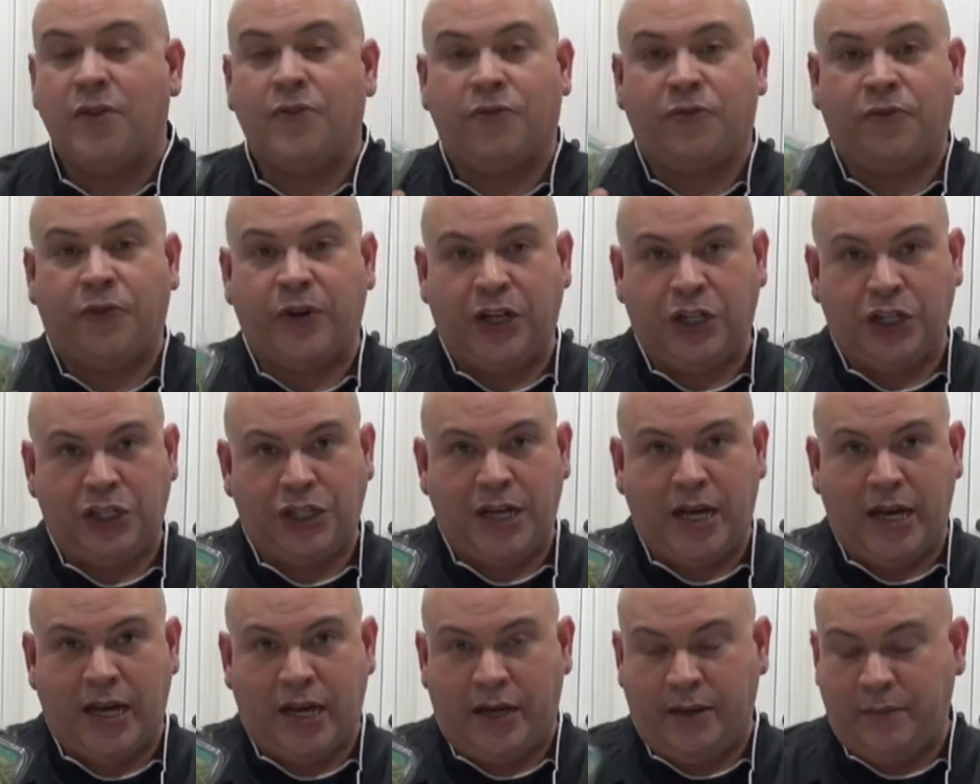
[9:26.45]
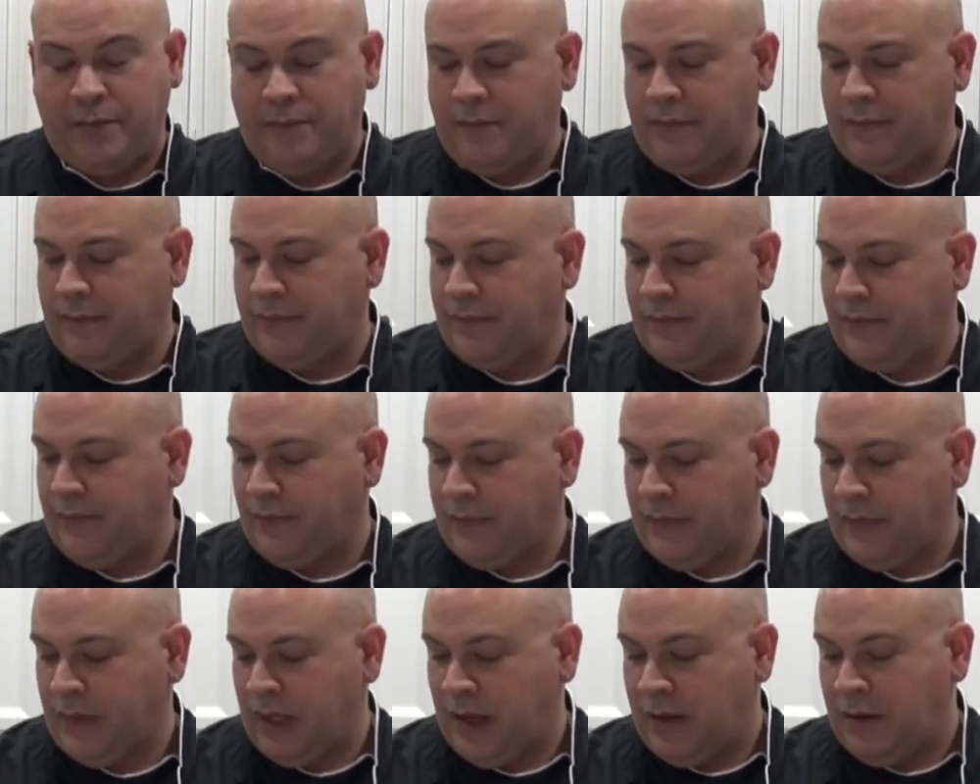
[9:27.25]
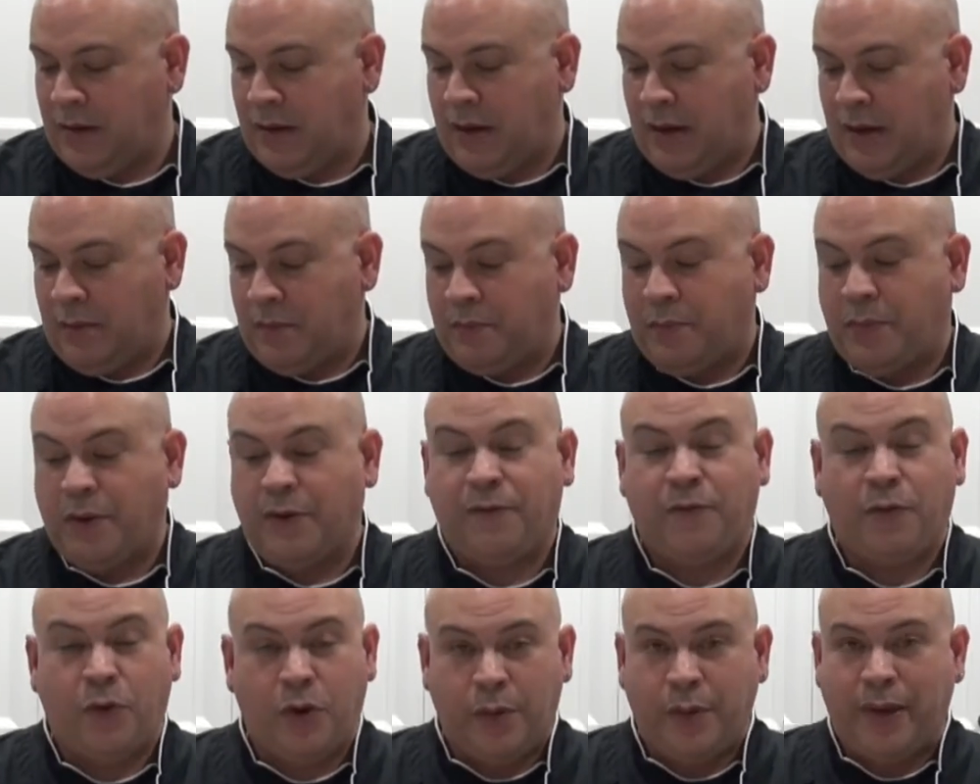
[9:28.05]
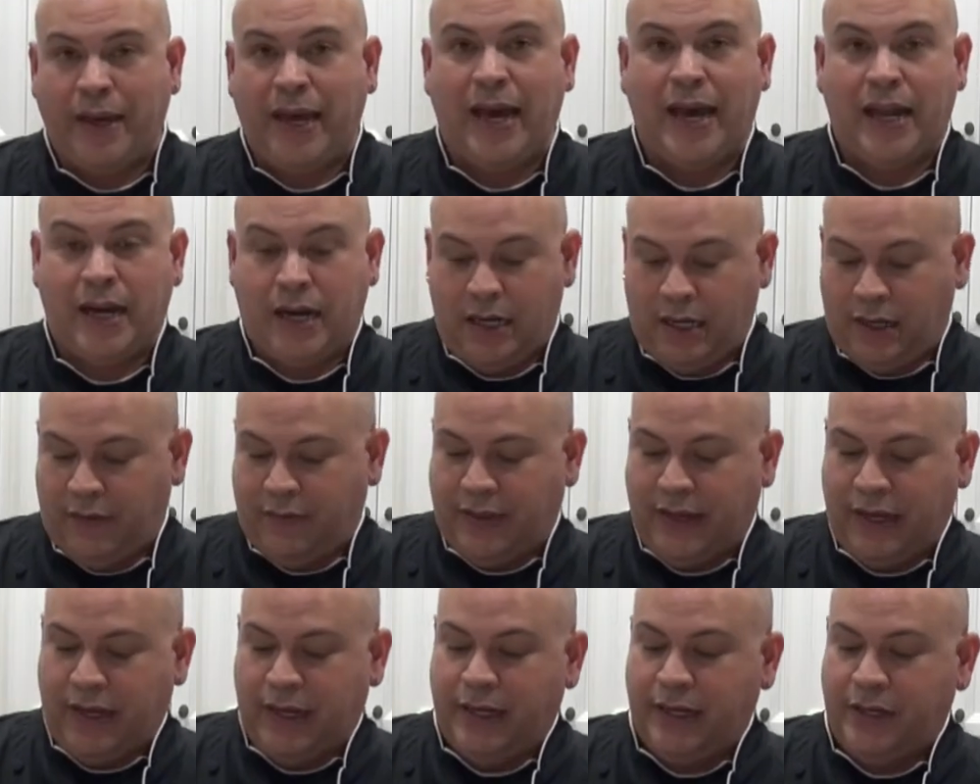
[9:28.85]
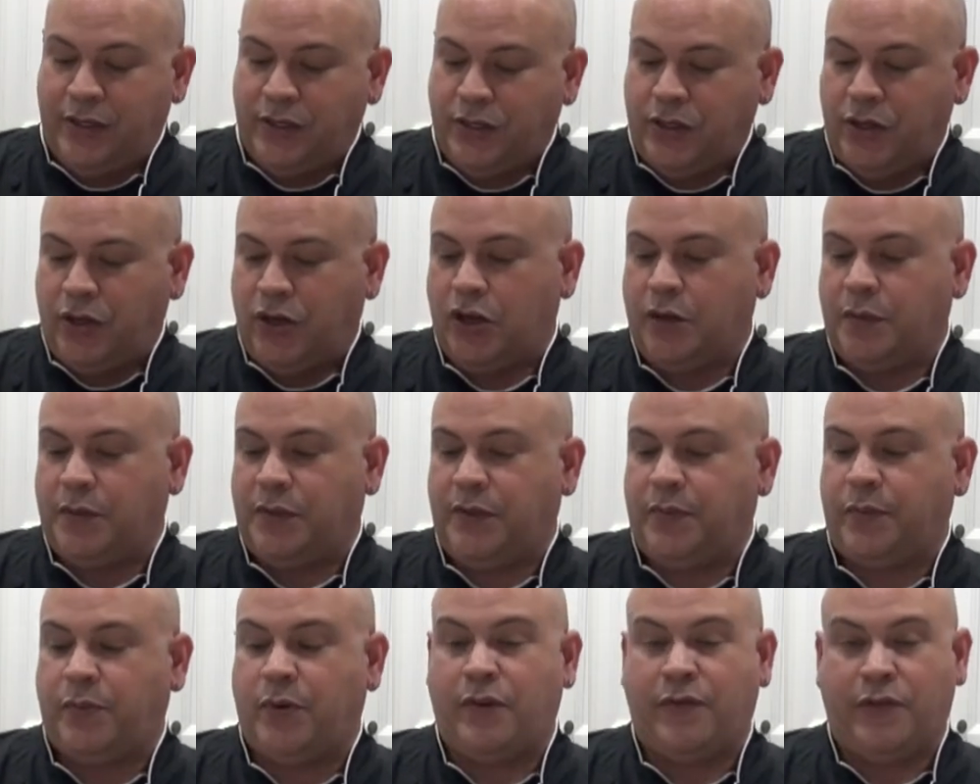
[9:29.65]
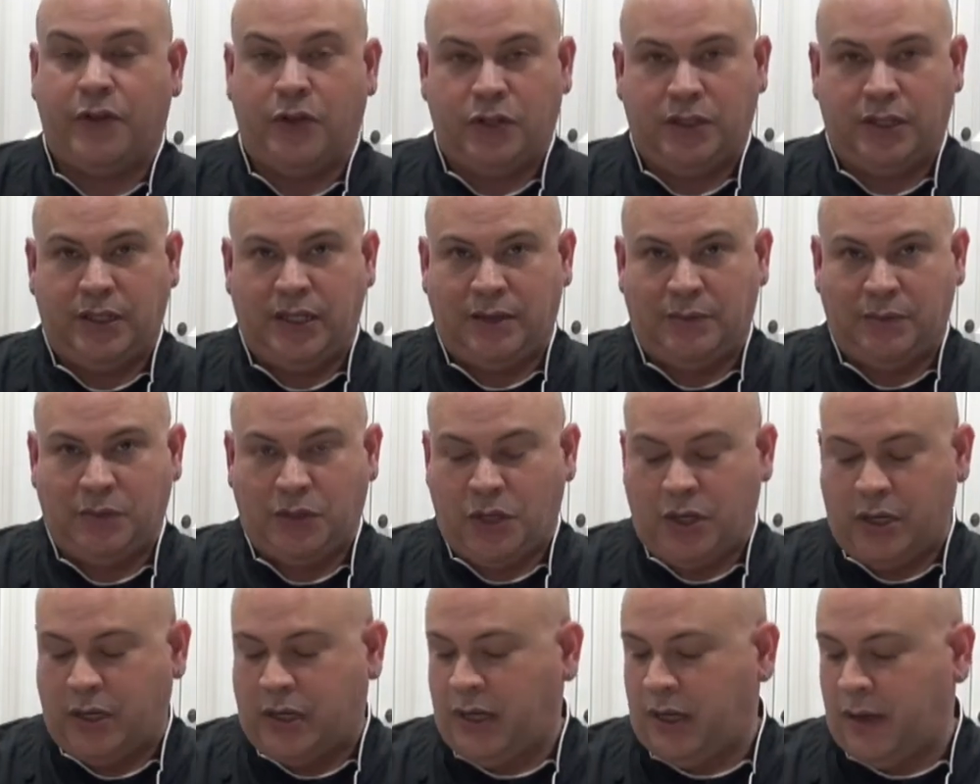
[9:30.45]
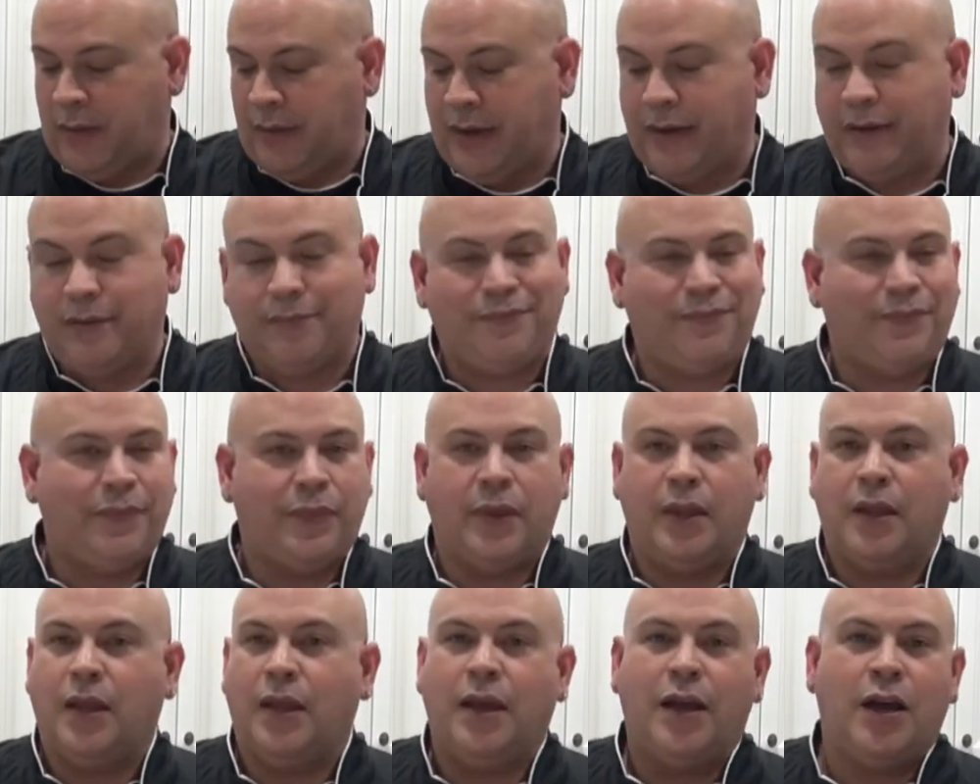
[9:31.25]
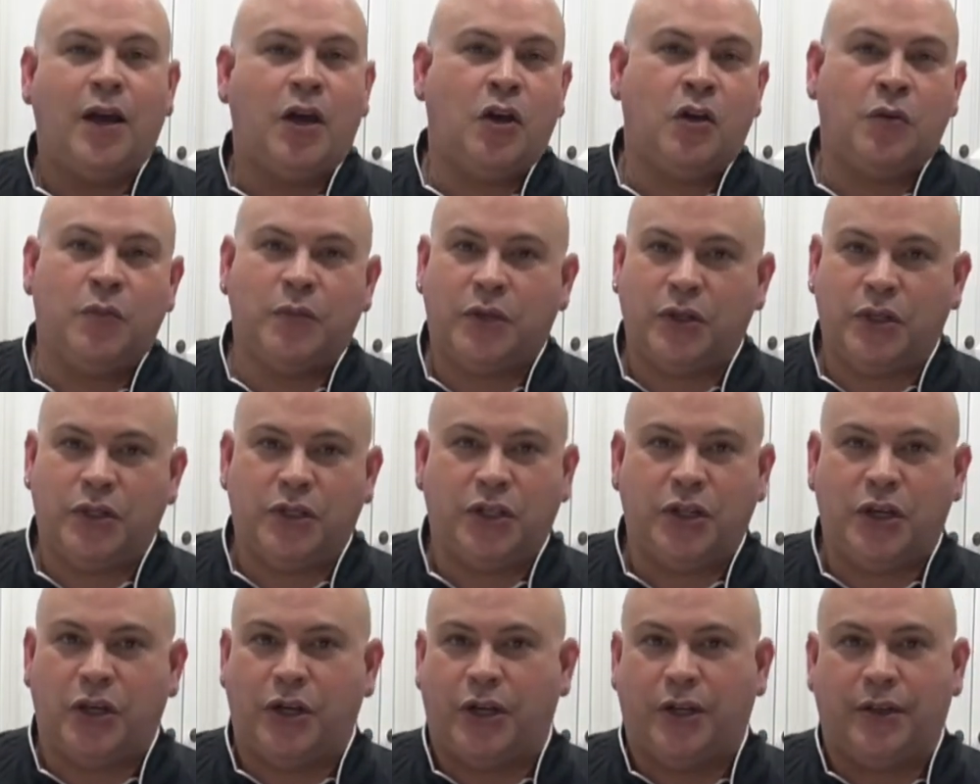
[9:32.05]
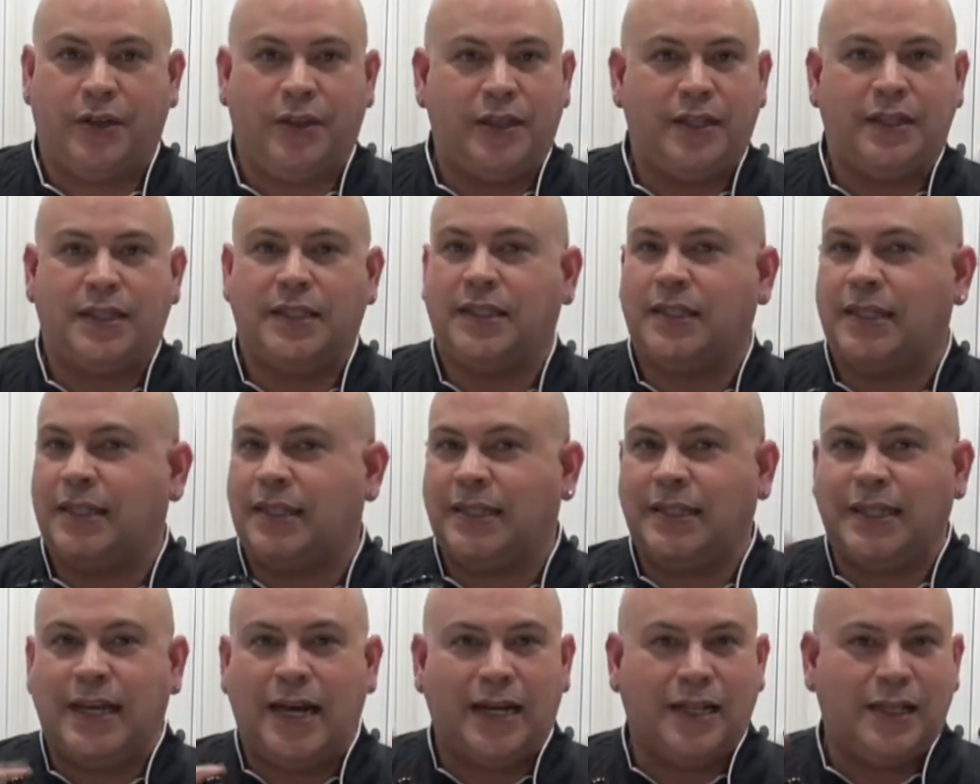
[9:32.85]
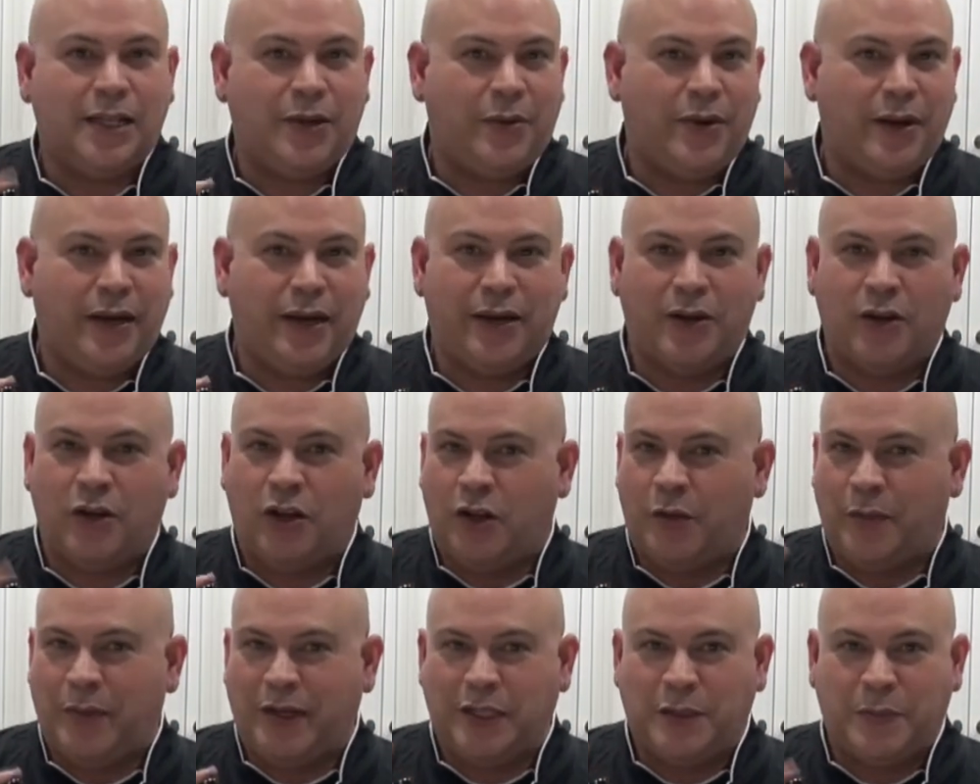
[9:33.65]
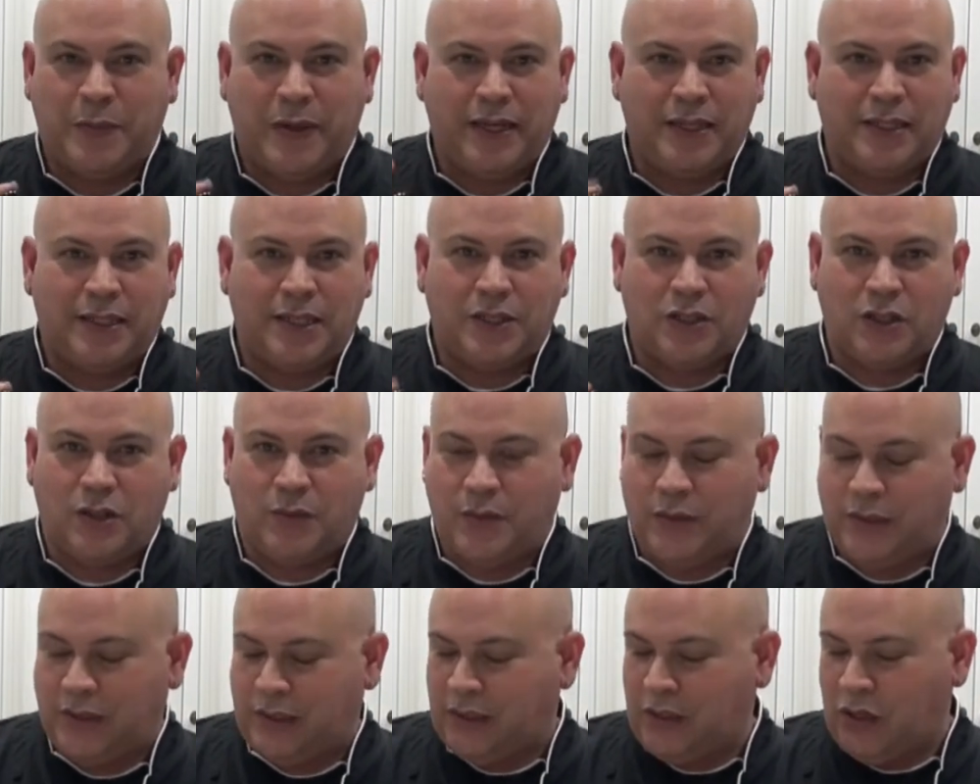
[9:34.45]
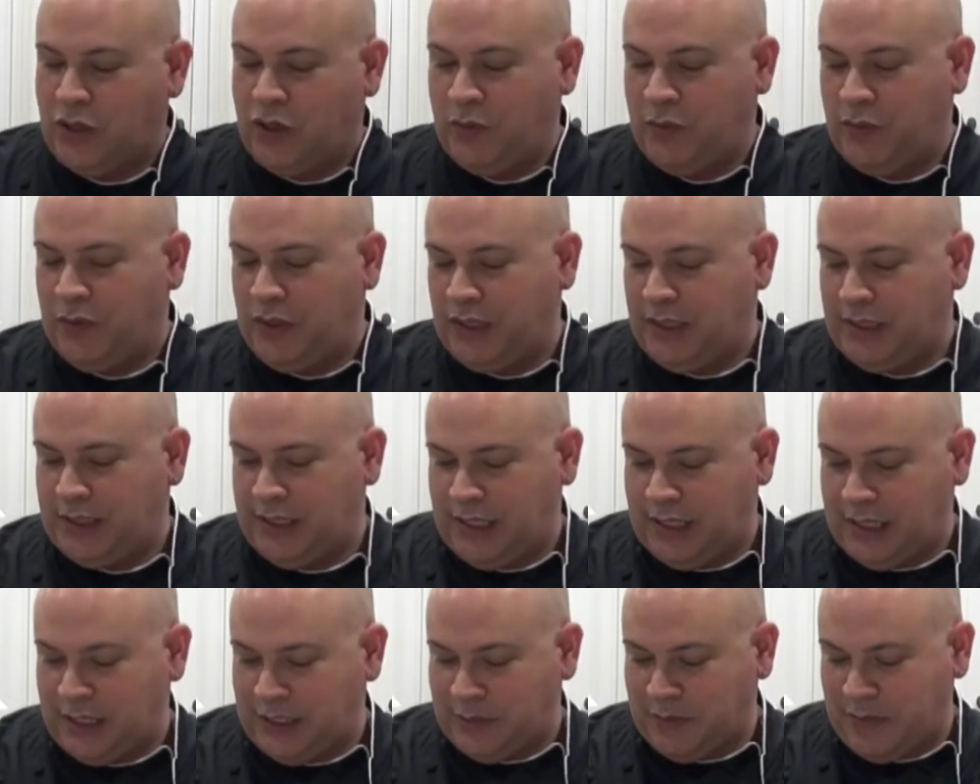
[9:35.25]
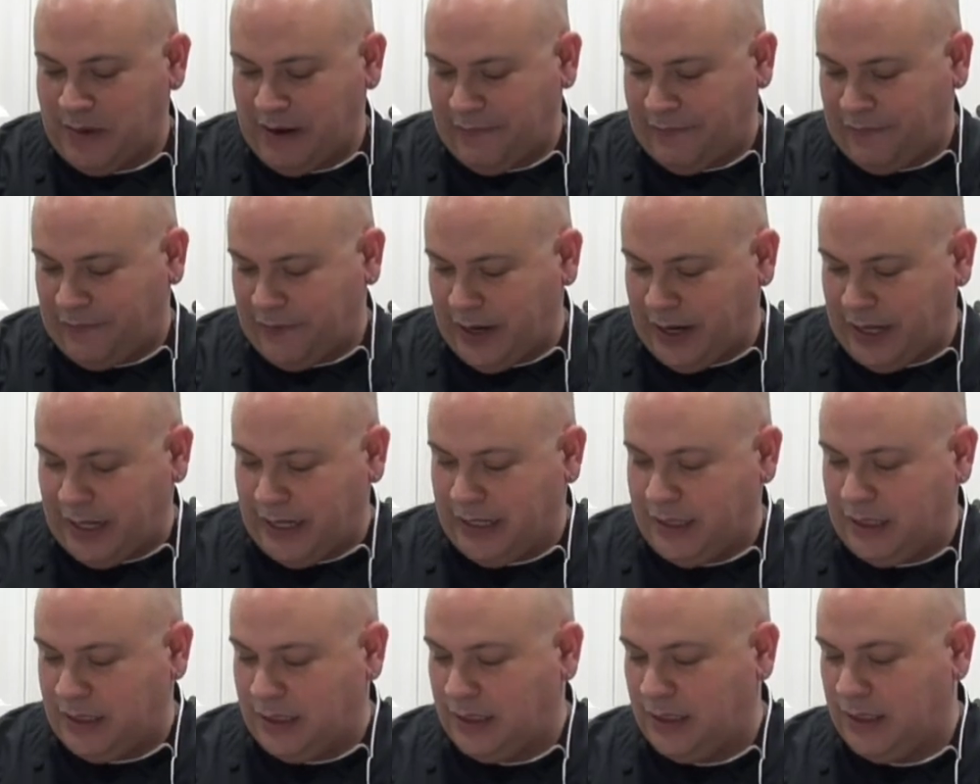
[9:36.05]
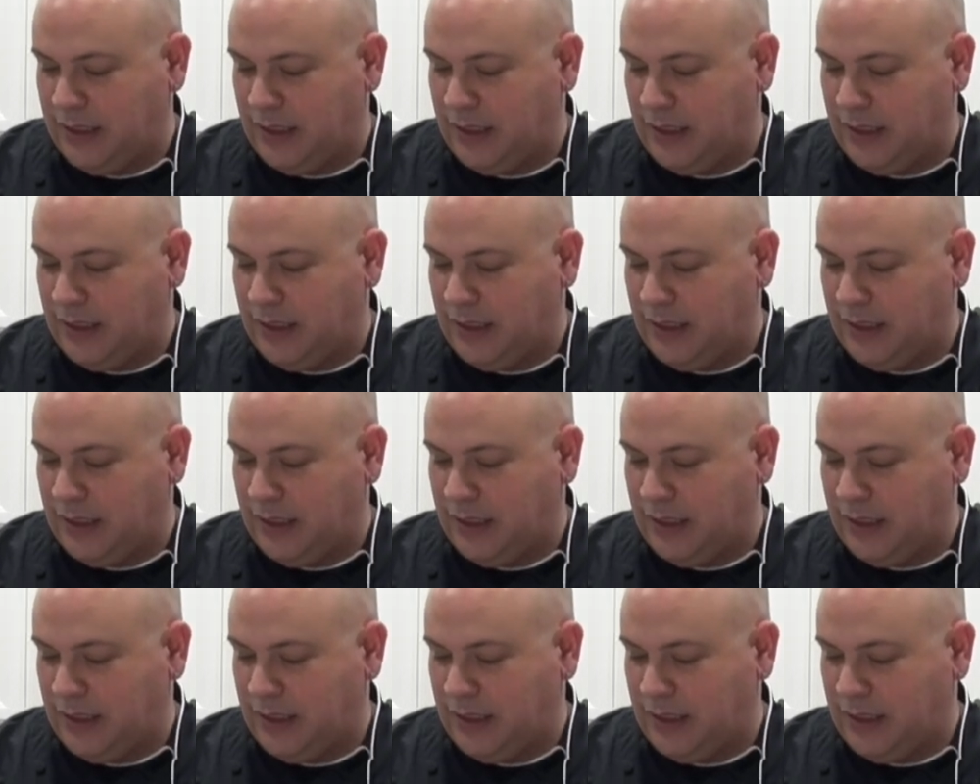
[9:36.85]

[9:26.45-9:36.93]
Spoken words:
Fresh thyme. Before we add any of that, here's the herbs de Provence that I'm talking about. Home Goods, y'all. This is exactly where I get all my spices almost. Home Goods is my friend.